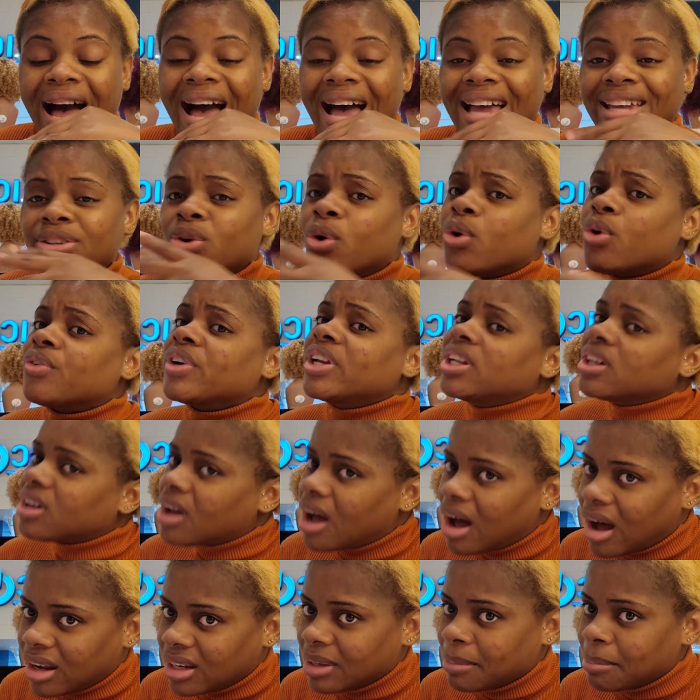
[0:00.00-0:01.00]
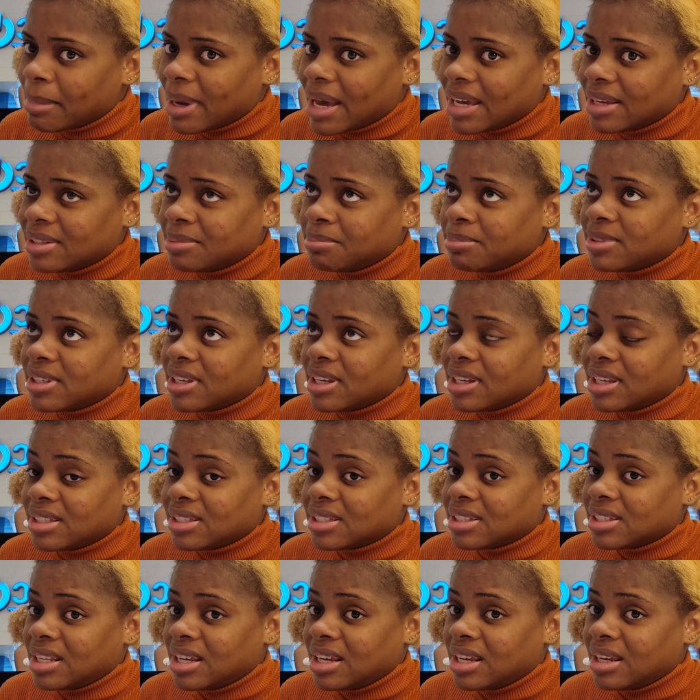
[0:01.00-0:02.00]
I don't really call him by
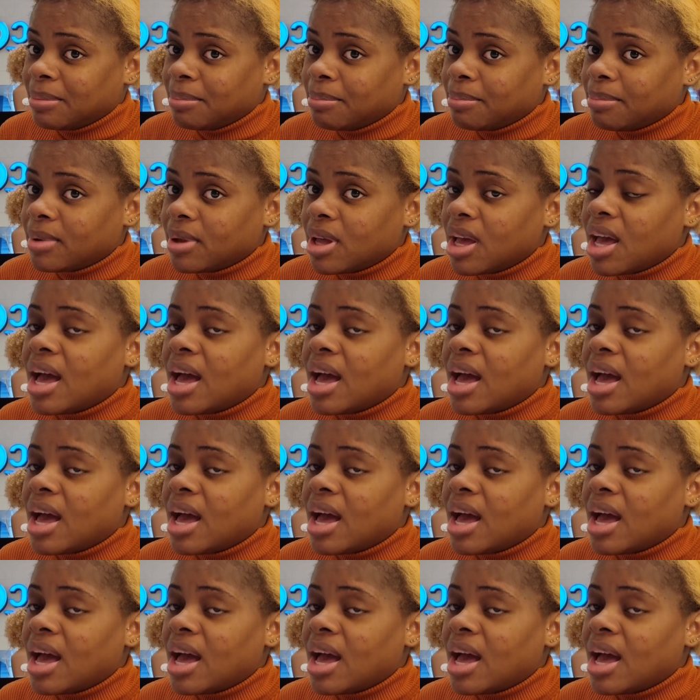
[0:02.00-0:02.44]
his name.